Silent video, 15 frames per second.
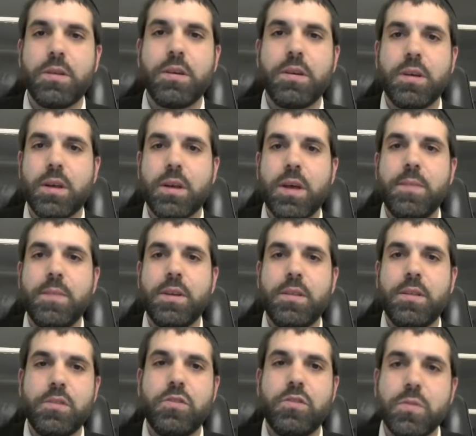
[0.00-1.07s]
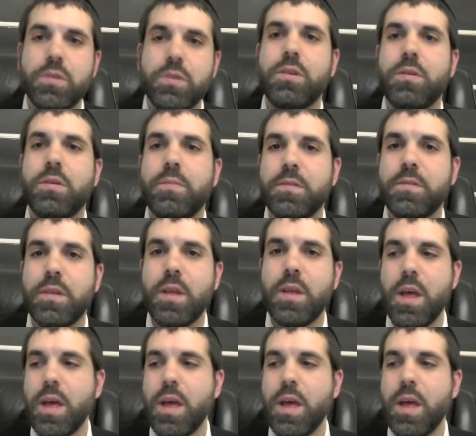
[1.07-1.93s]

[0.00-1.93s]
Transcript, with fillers: to come into the Jewish homes.